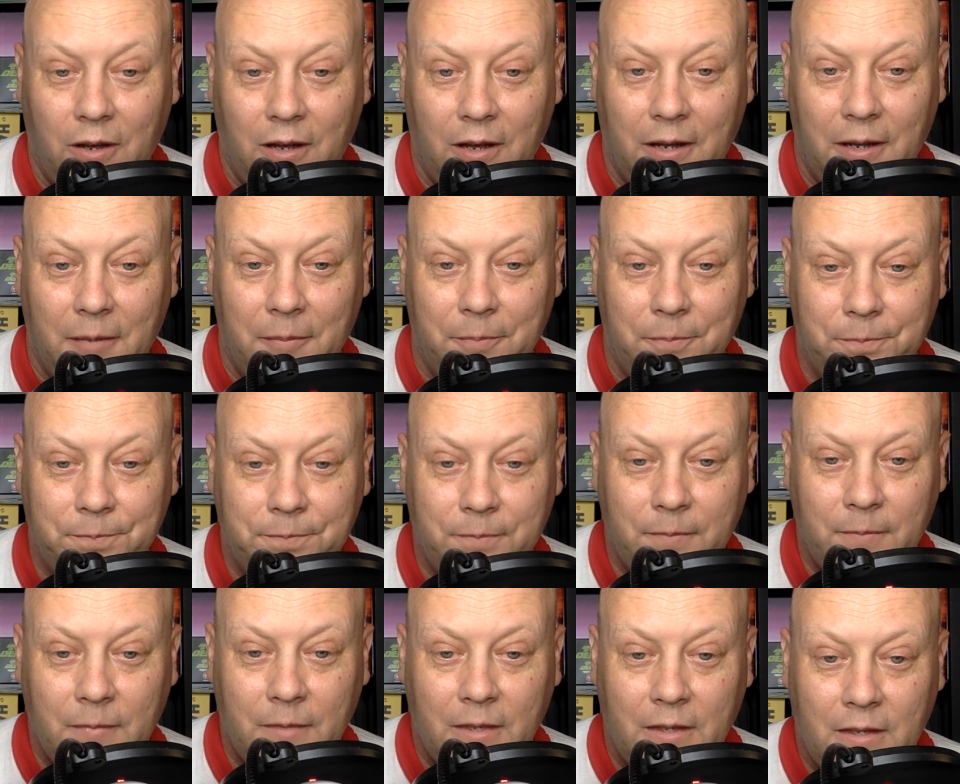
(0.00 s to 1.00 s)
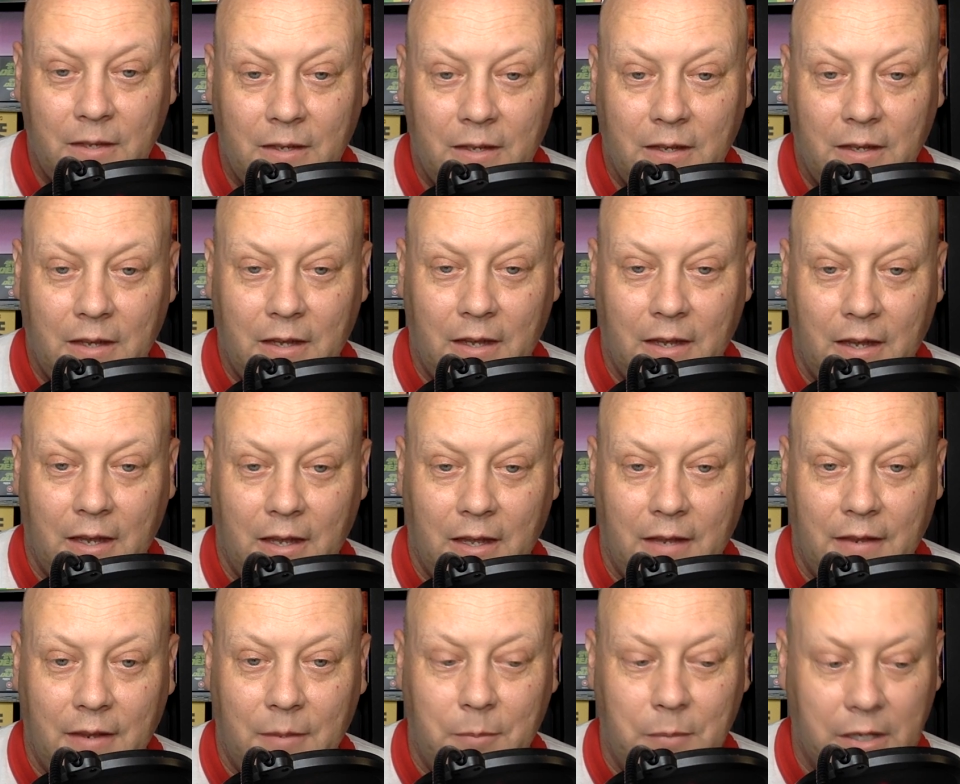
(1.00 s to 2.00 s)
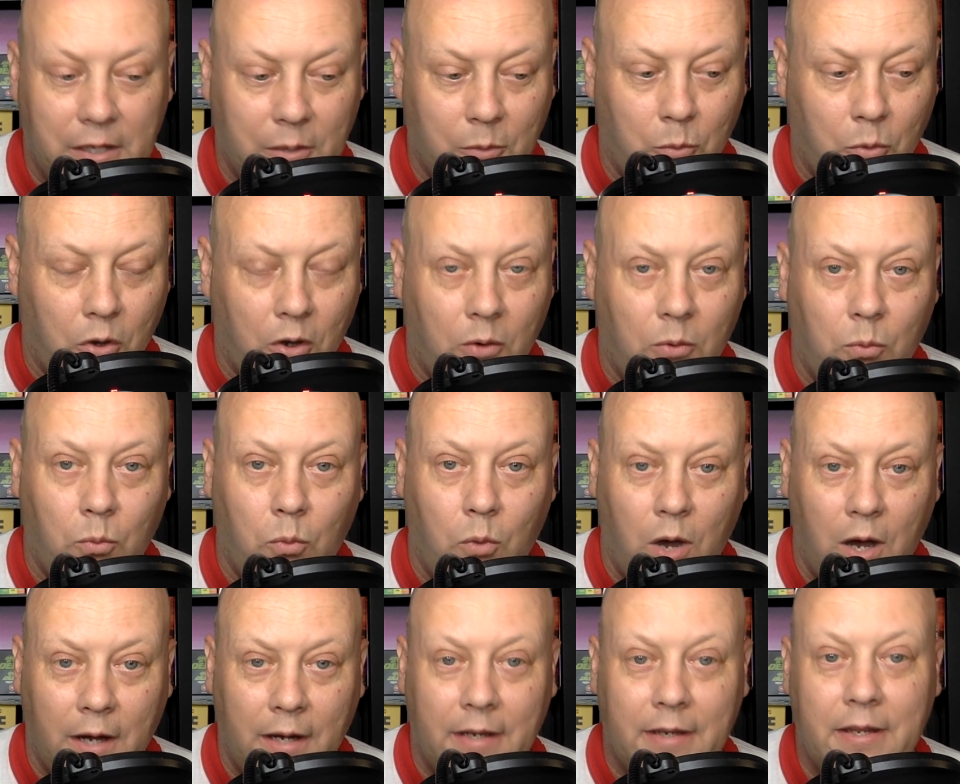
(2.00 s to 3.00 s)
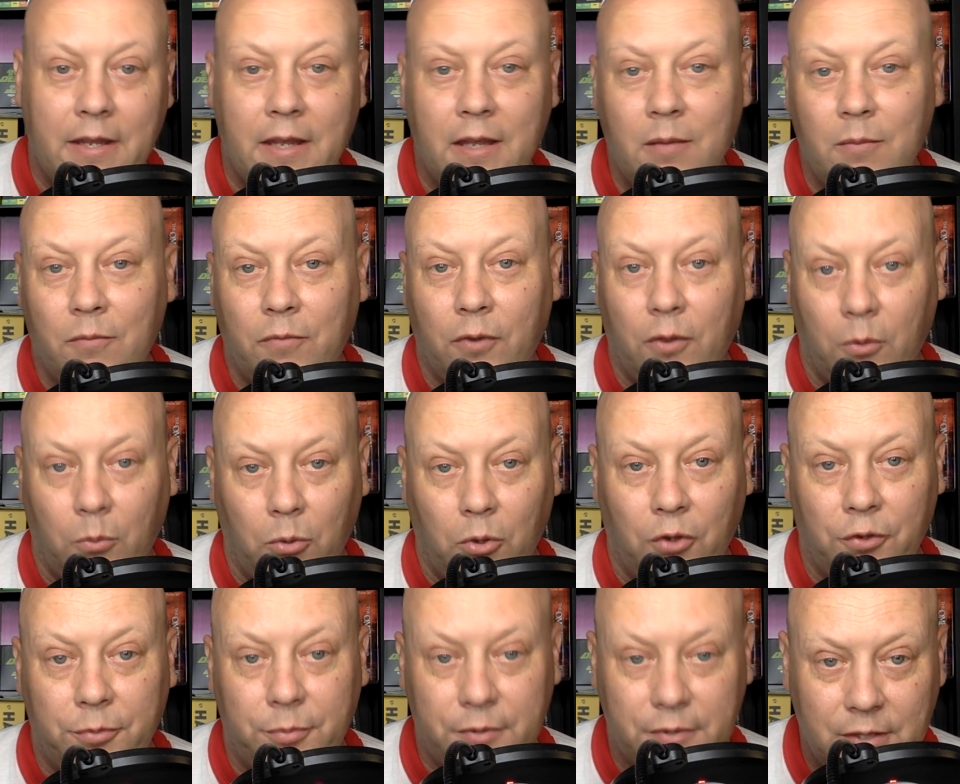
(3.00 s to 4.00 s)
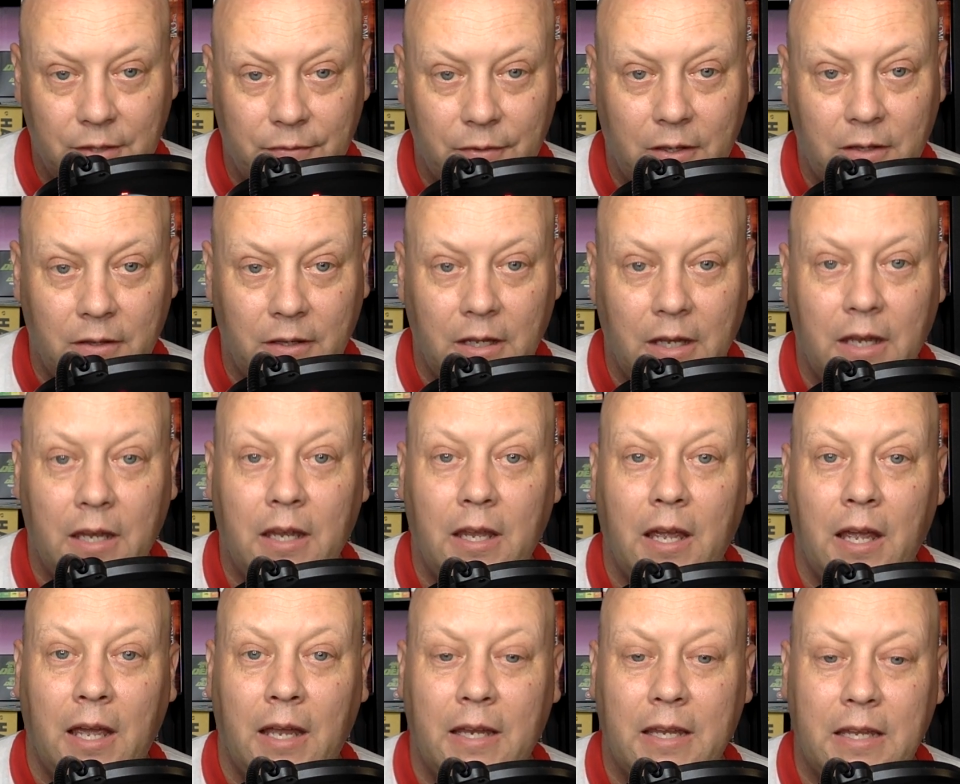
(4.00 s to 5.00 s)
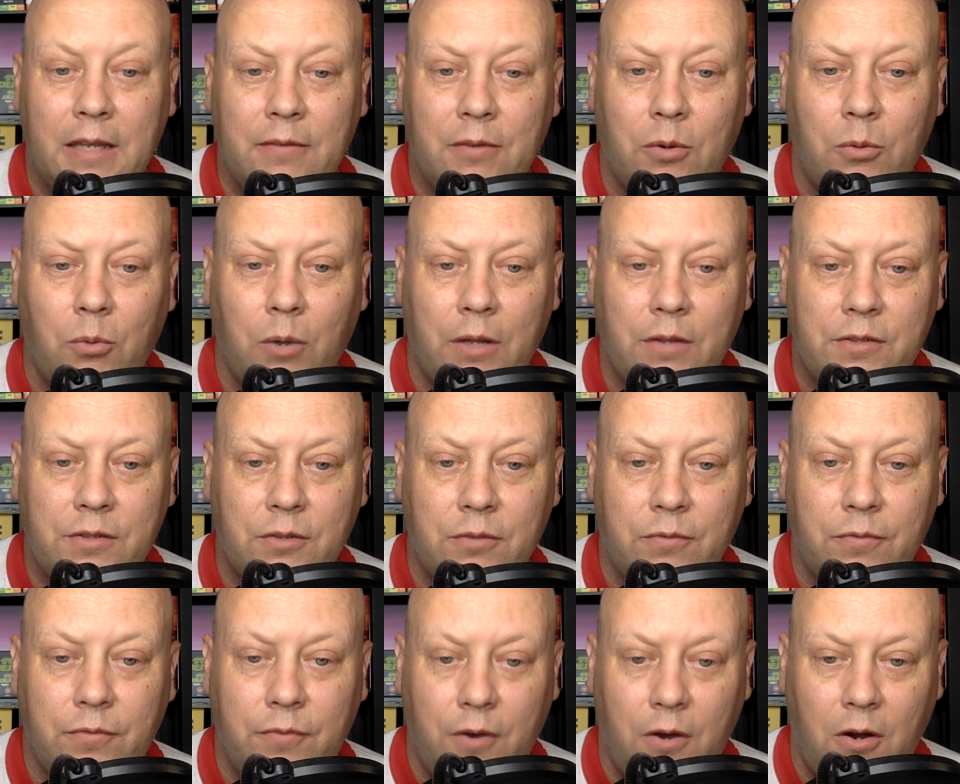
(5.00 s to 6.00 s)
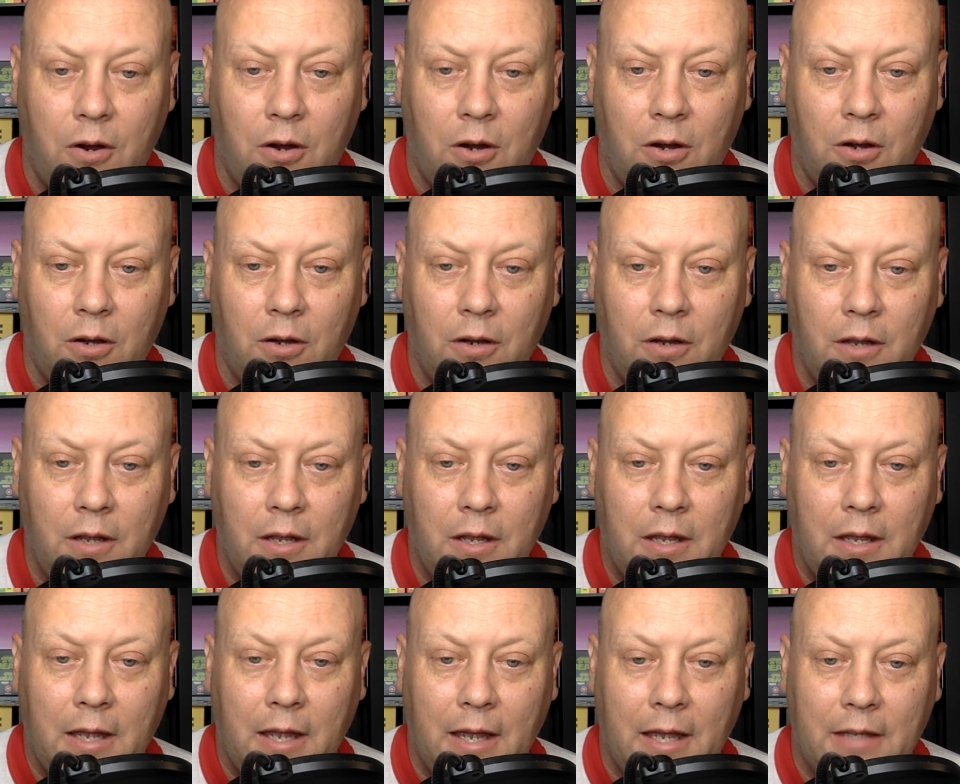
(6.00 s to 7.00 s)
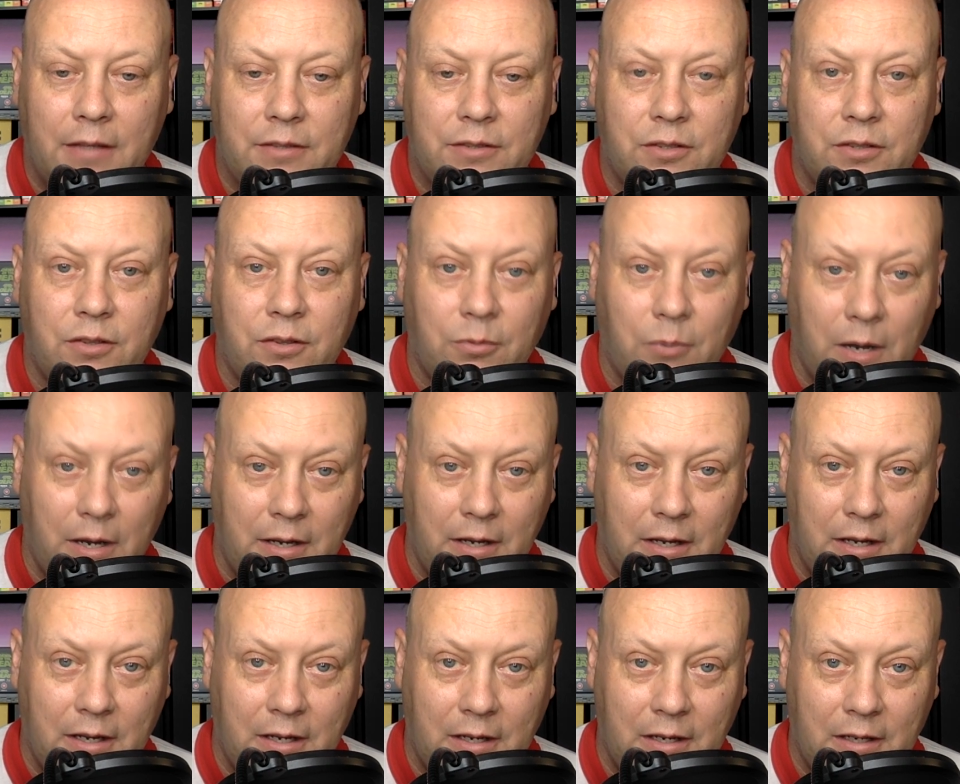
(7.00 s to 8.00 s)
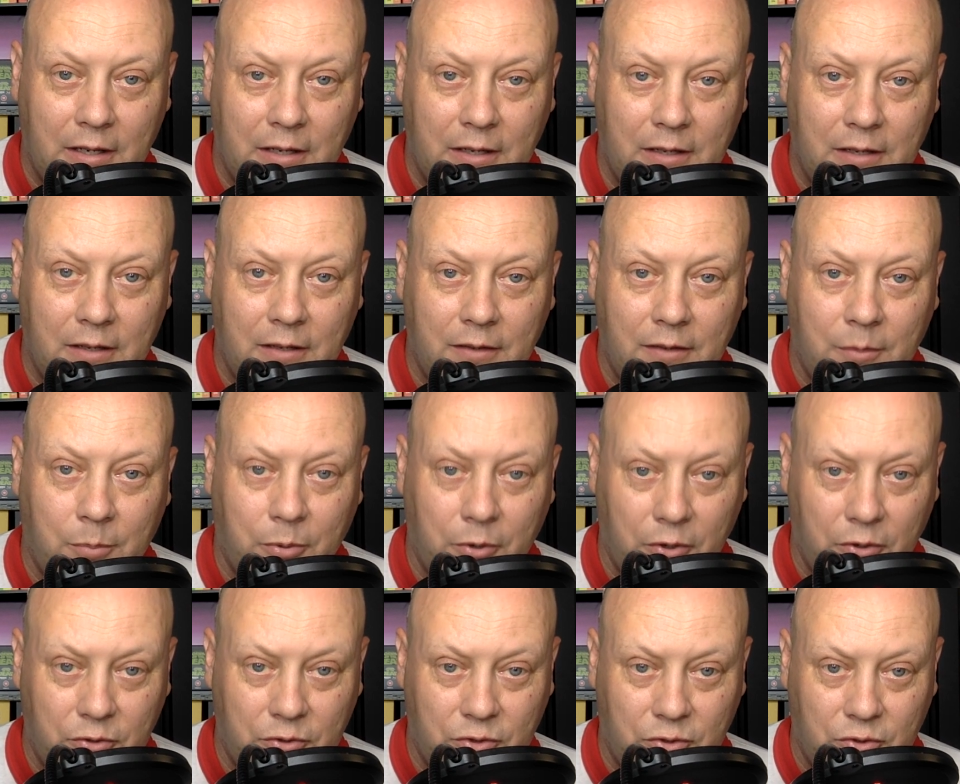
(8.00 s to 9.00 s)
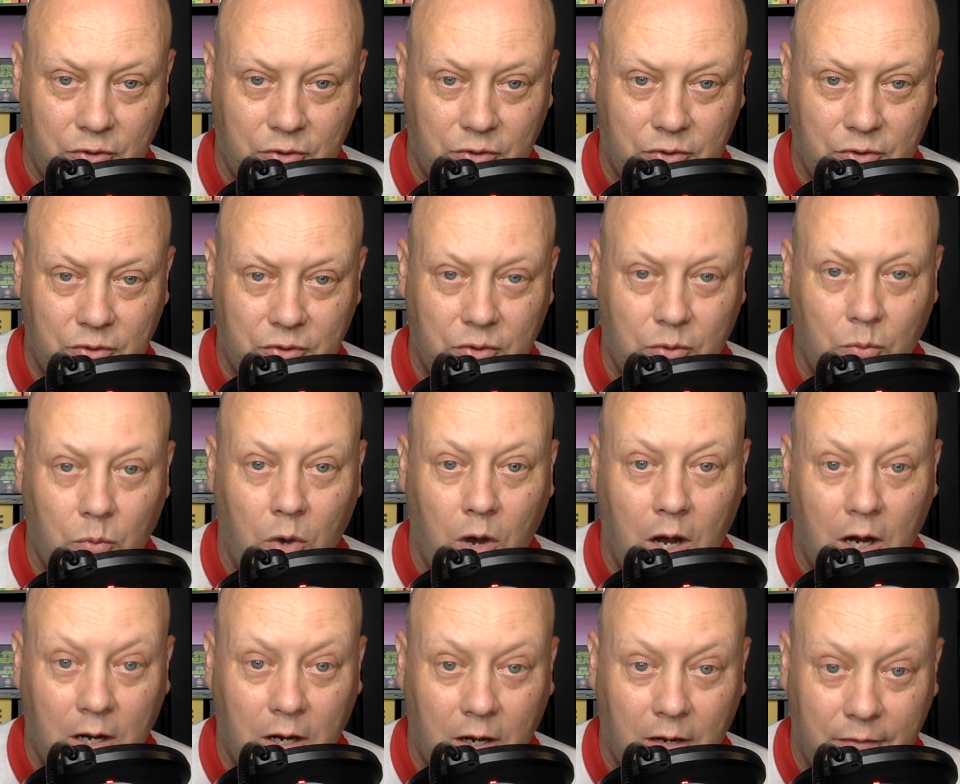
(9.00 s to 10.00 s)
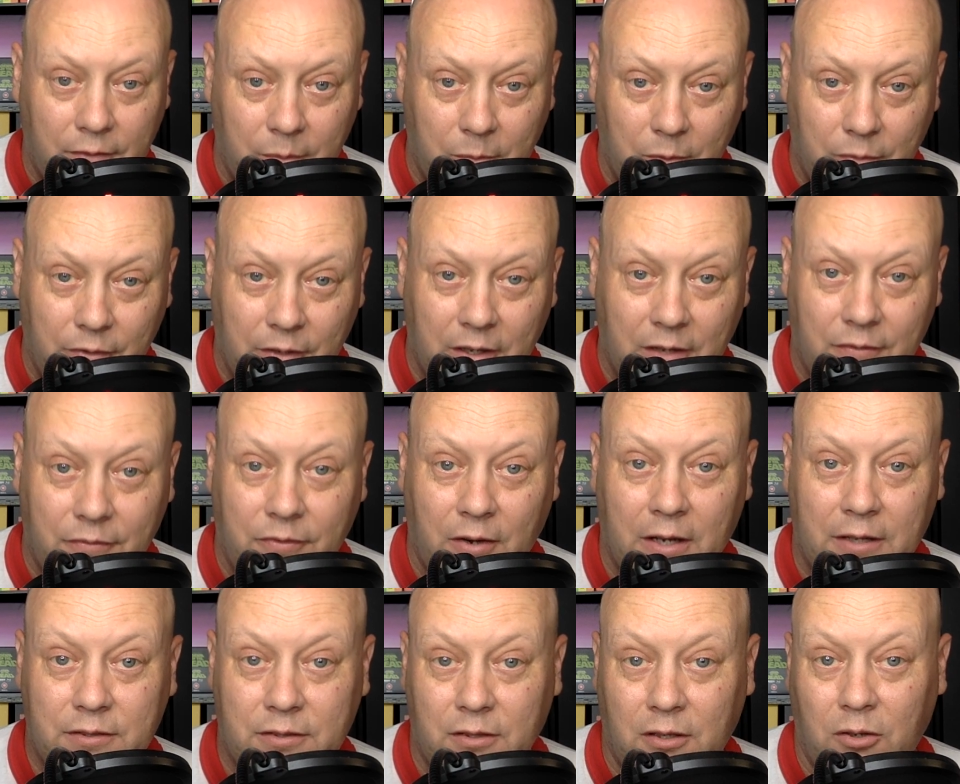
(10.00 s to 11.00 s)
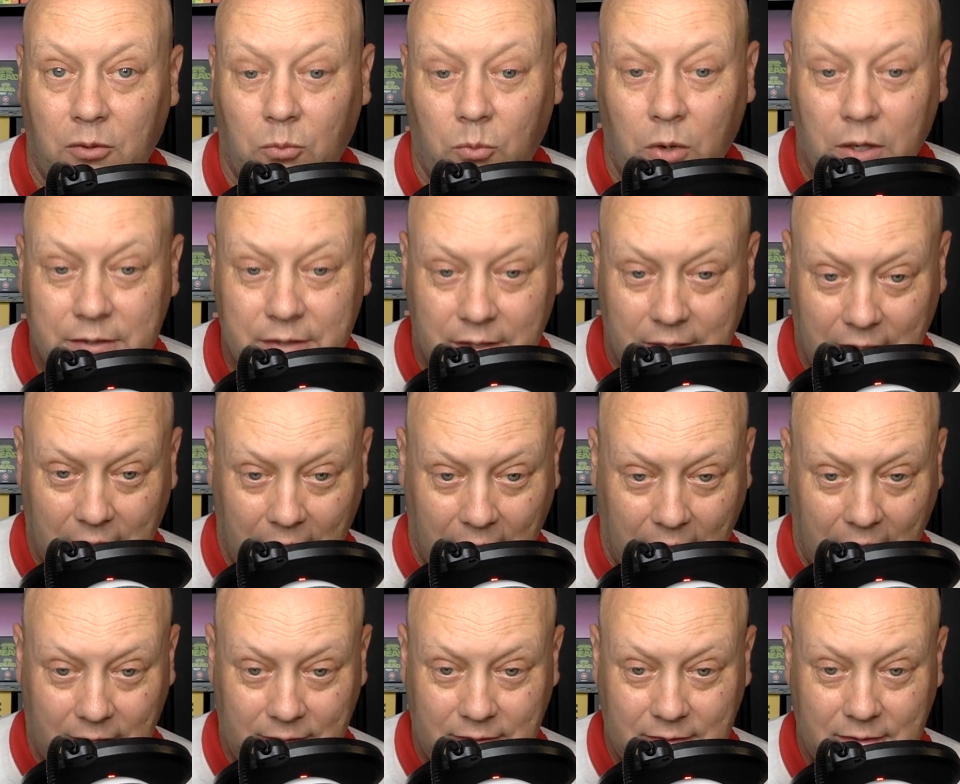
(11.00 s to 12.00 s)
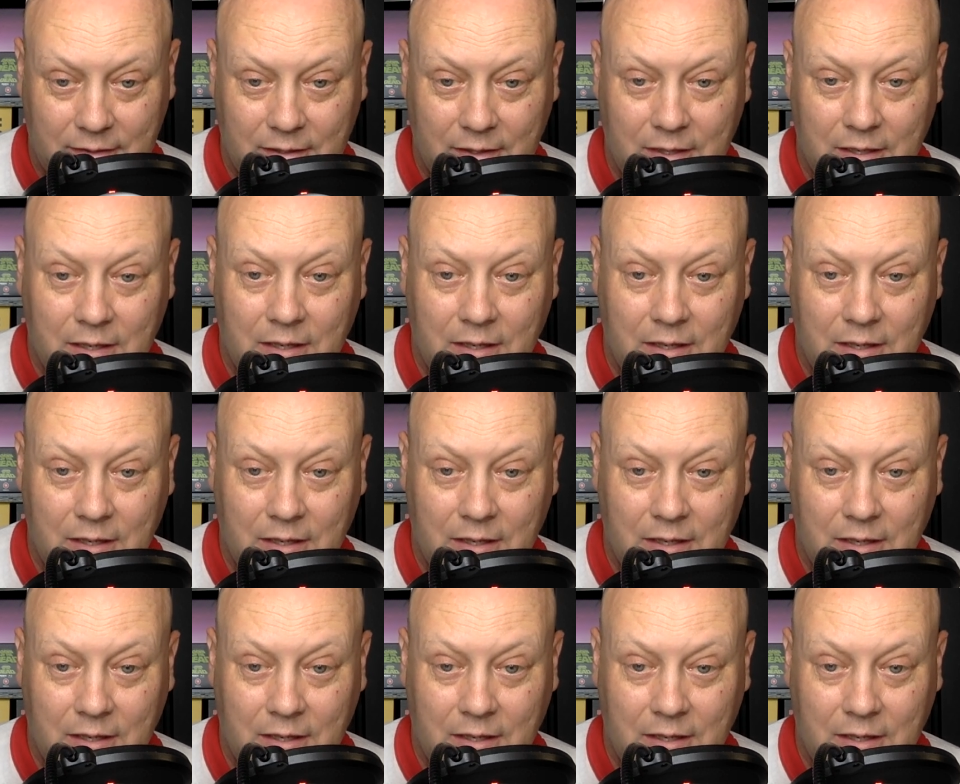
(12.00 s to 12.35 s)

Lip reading: And that Mickey Rourke wanted him for the role specifically and even went so far as to threatening the producers to walk off the movie if Frank Stallone wasn't cast.